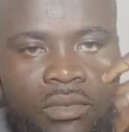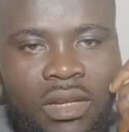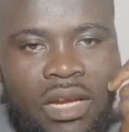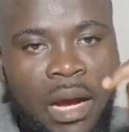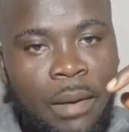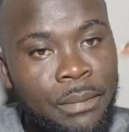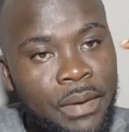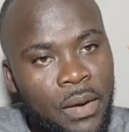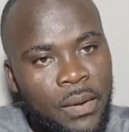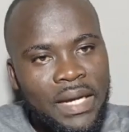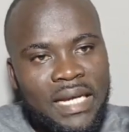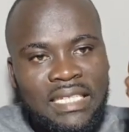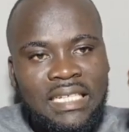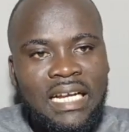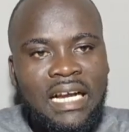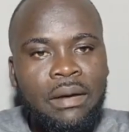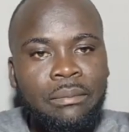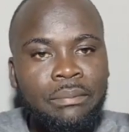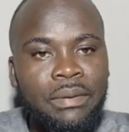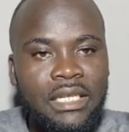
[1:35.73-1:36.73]
Campaign or any
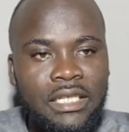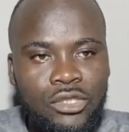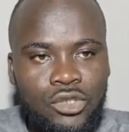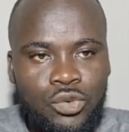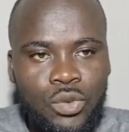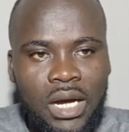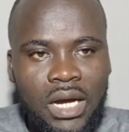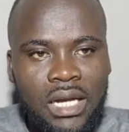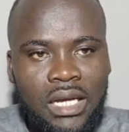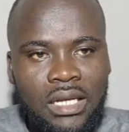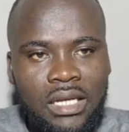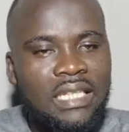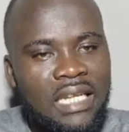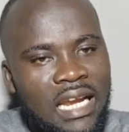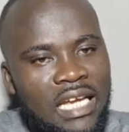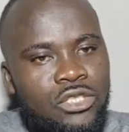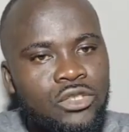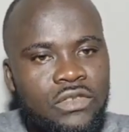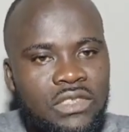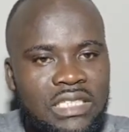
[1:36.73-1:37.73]
campaign kitwa. The
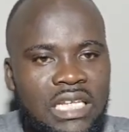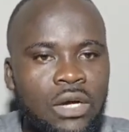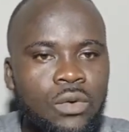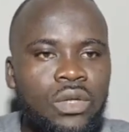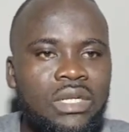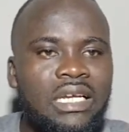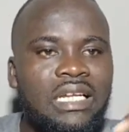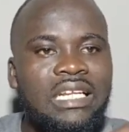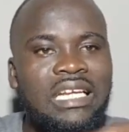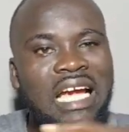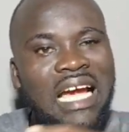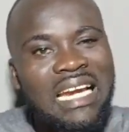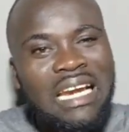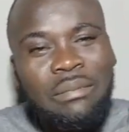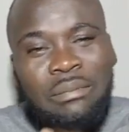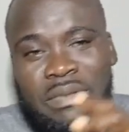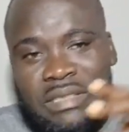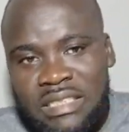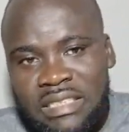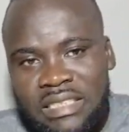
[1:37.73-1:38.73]
likes of support any other
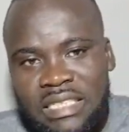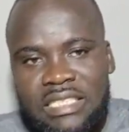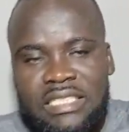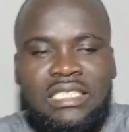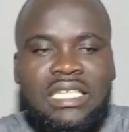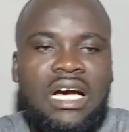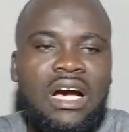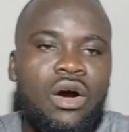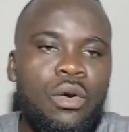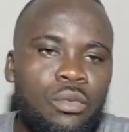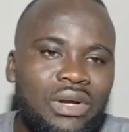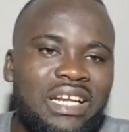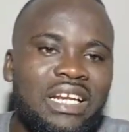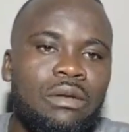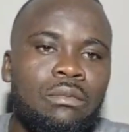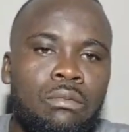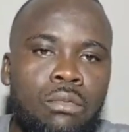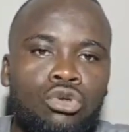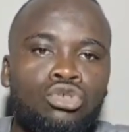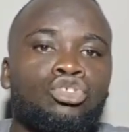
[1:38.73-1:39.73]
musicians are on a
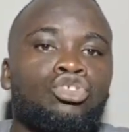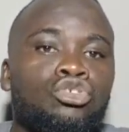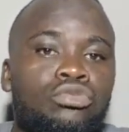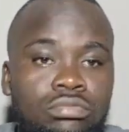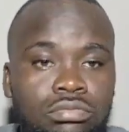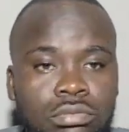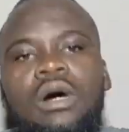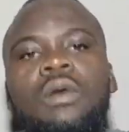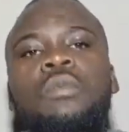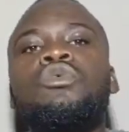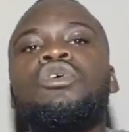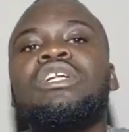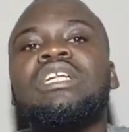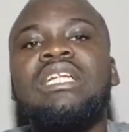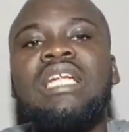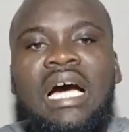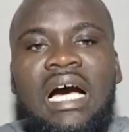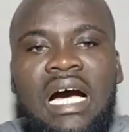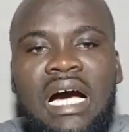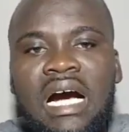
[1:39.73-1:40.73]
bond.
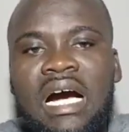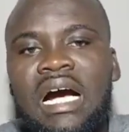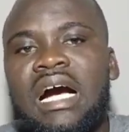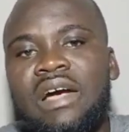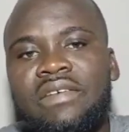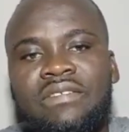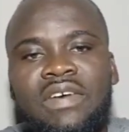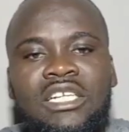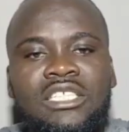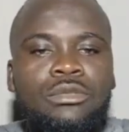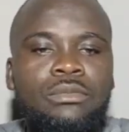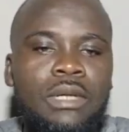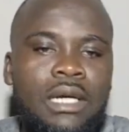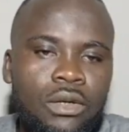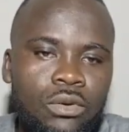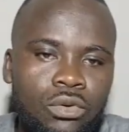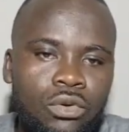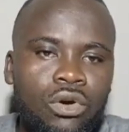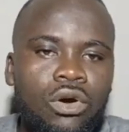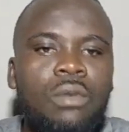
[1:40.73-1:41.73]
Na
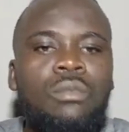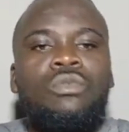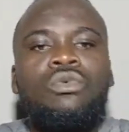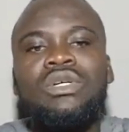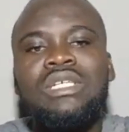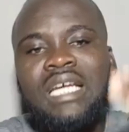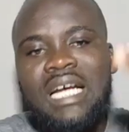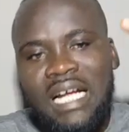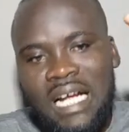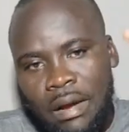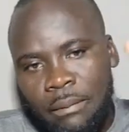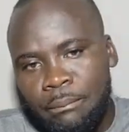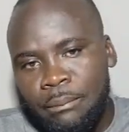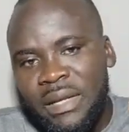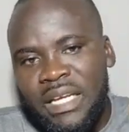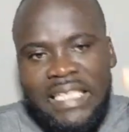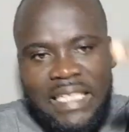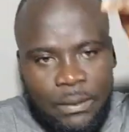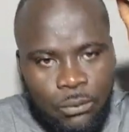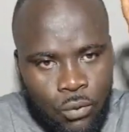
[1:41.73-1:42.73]
evachuman. Ye
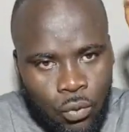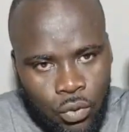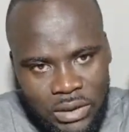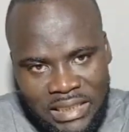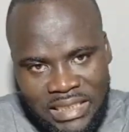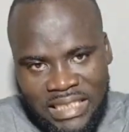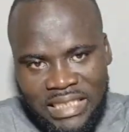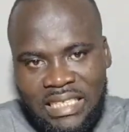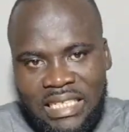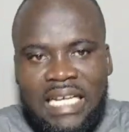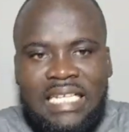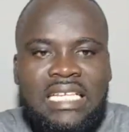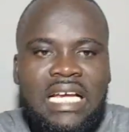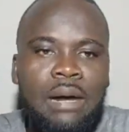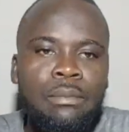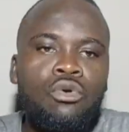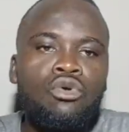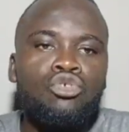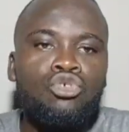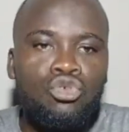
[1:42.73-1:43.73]
campaign mood and Eddie
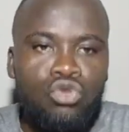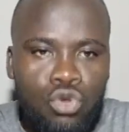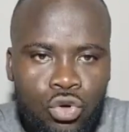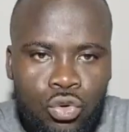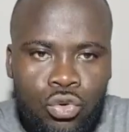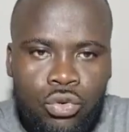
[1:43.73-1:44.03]
Amon Guru.